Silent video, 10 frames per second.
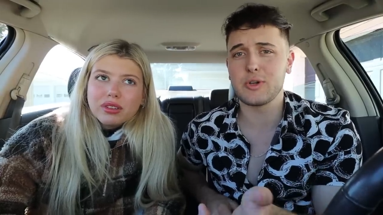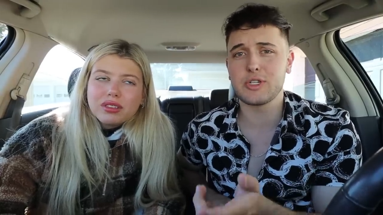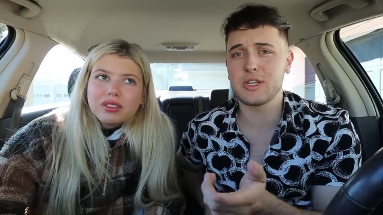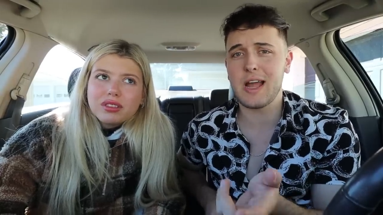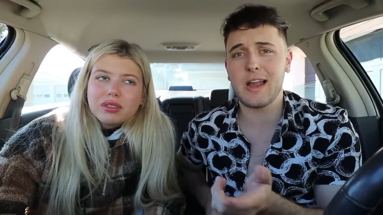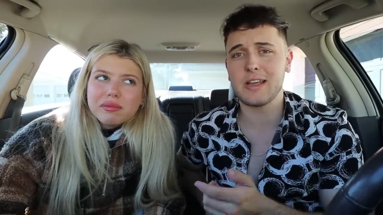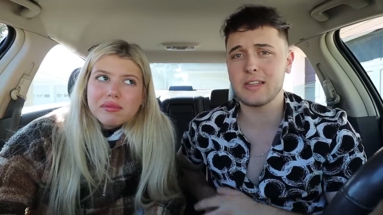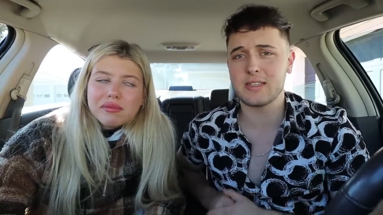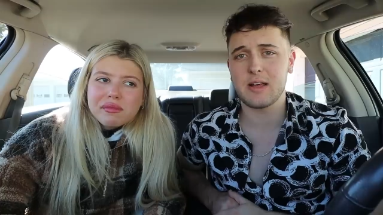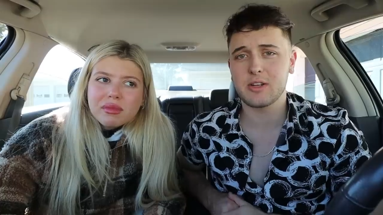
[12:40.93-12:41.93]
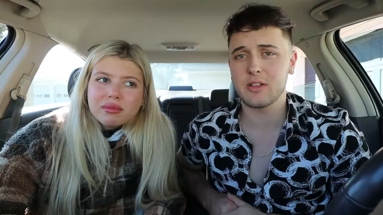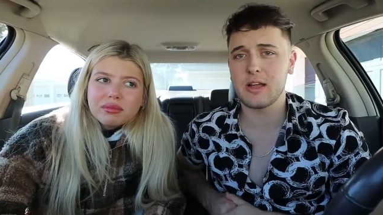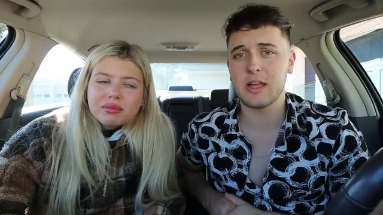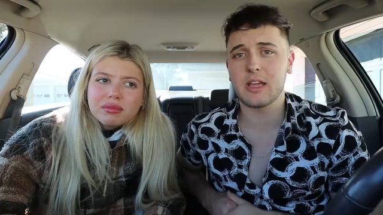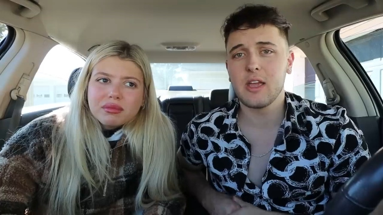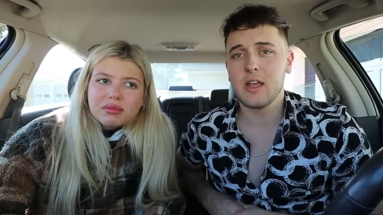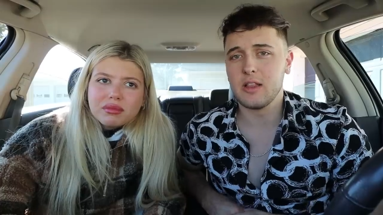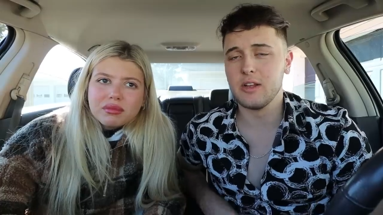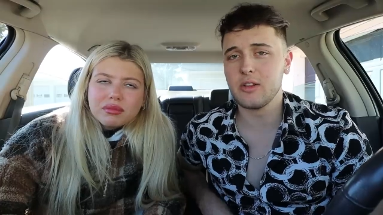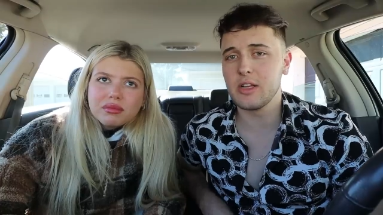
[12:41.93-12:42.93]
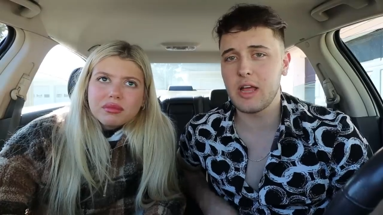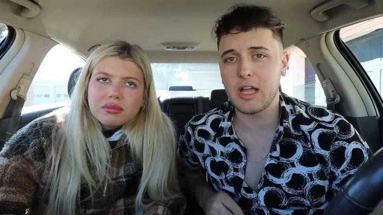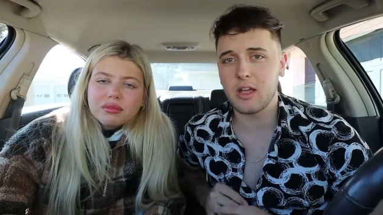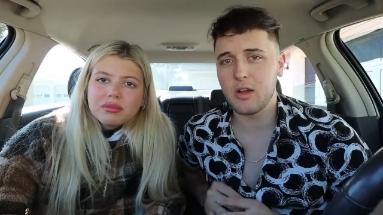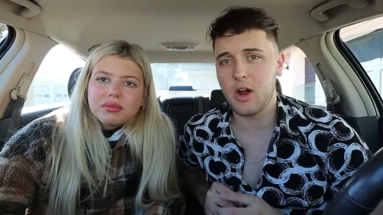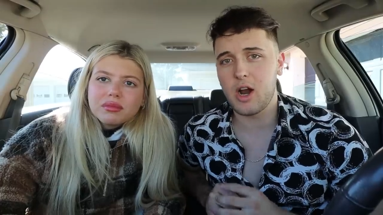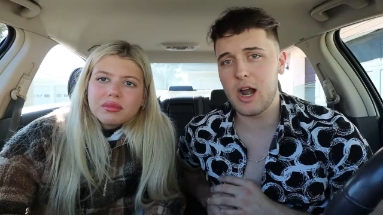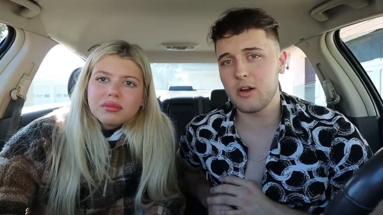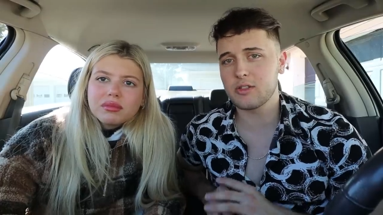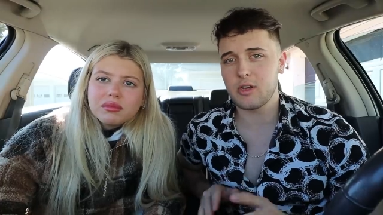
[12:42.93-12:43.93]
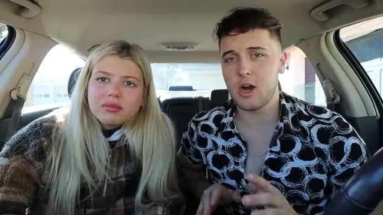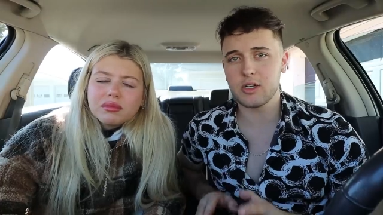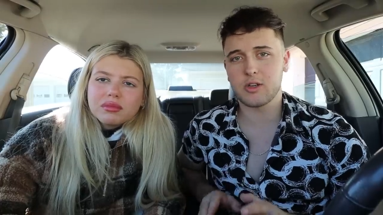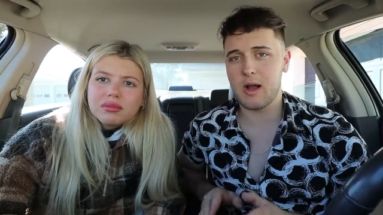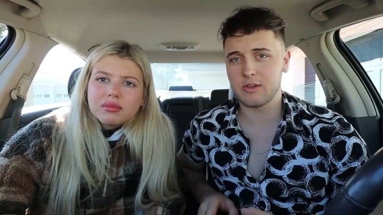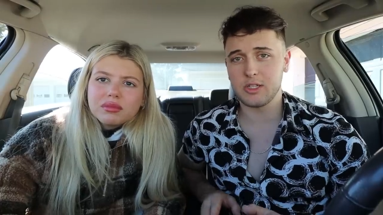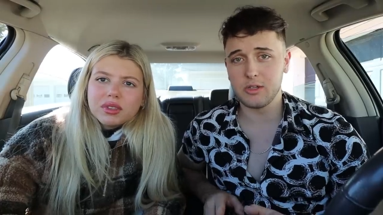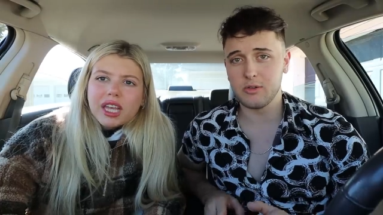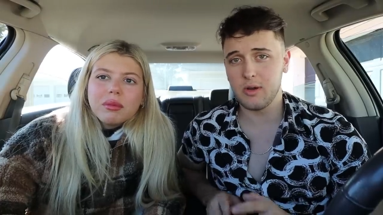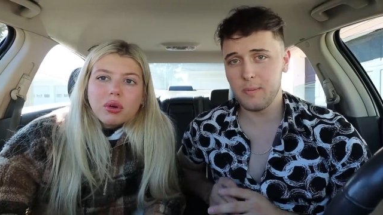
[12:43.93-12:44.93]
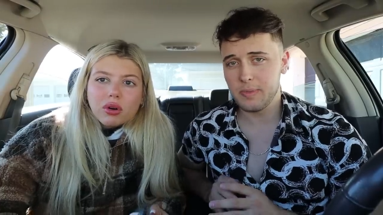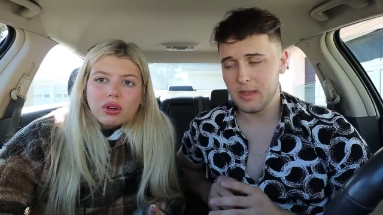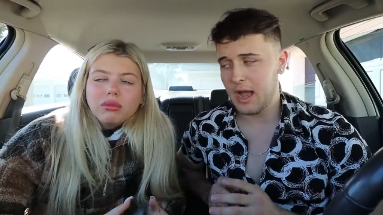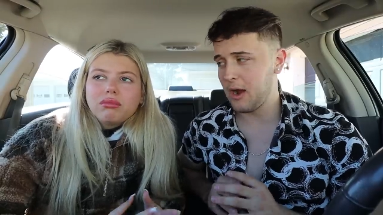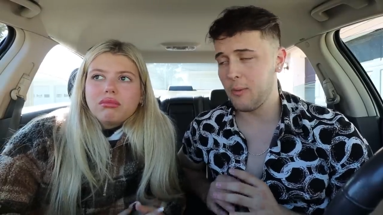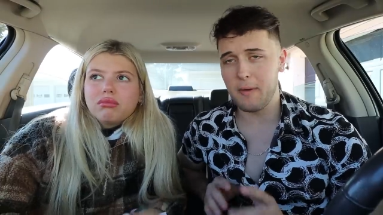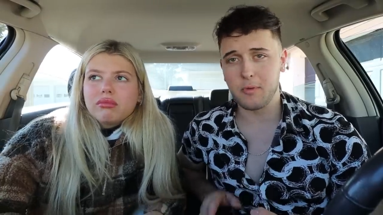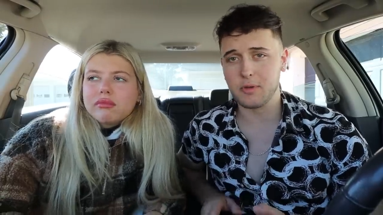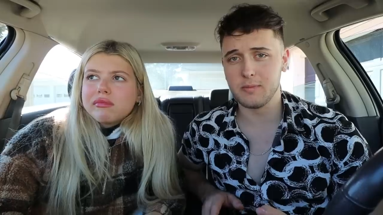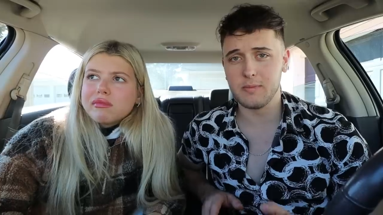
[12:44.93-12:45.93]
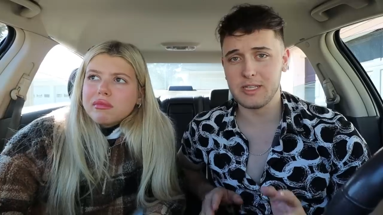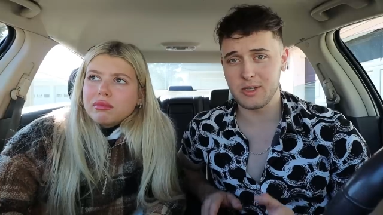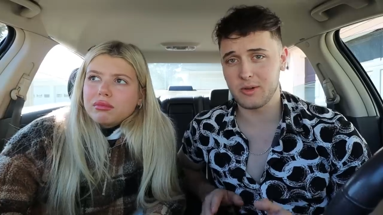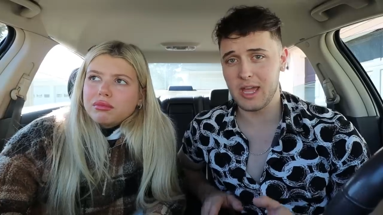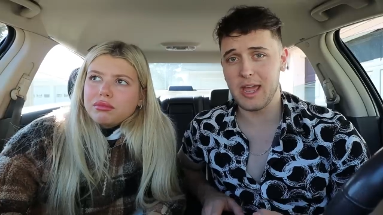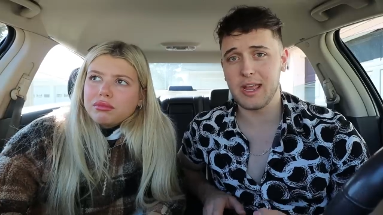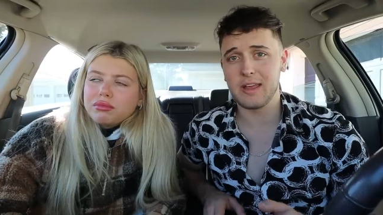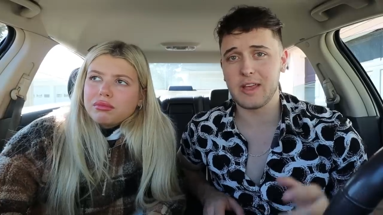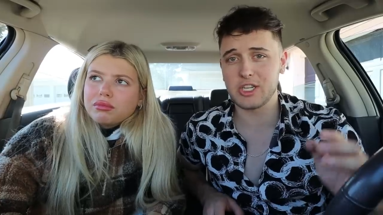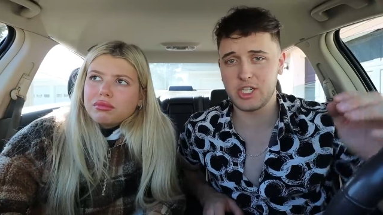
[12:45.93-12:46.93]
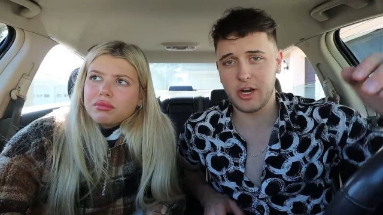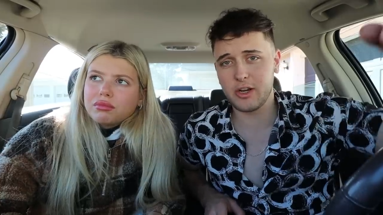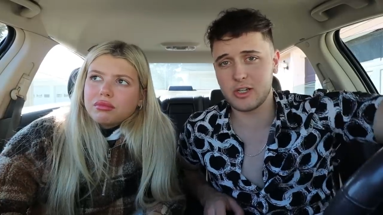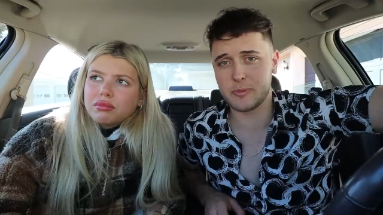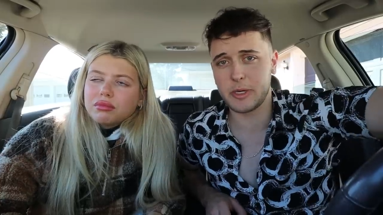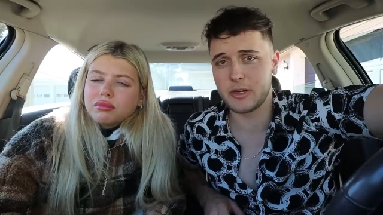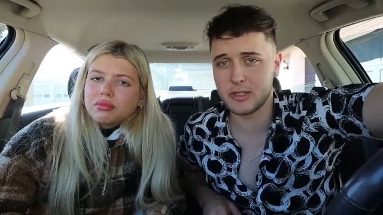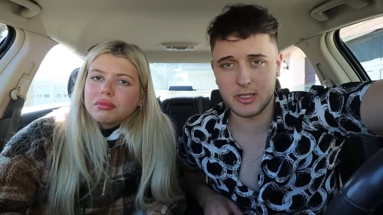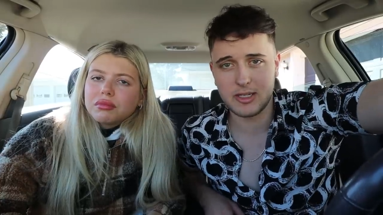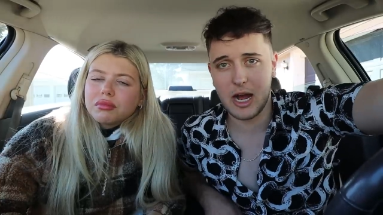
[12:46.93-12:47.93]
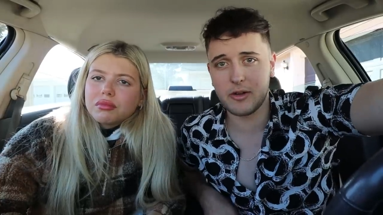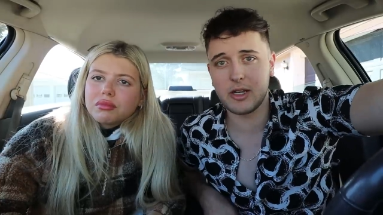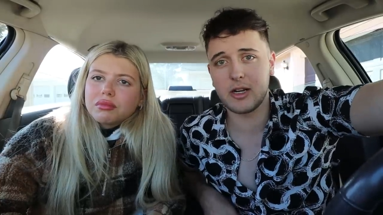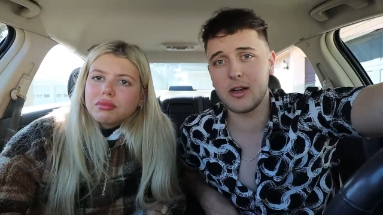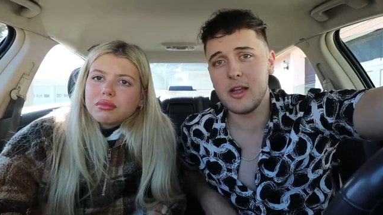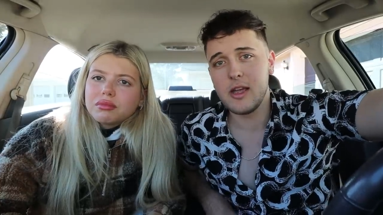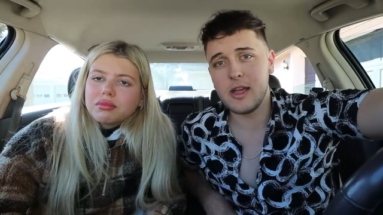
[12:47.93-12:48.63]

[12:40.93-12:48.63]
Speaker 1: Georgia got it. Eh, South Carolina, like literally, like our hearts go out to you. I hope everyone is okay, and like share your experiences down here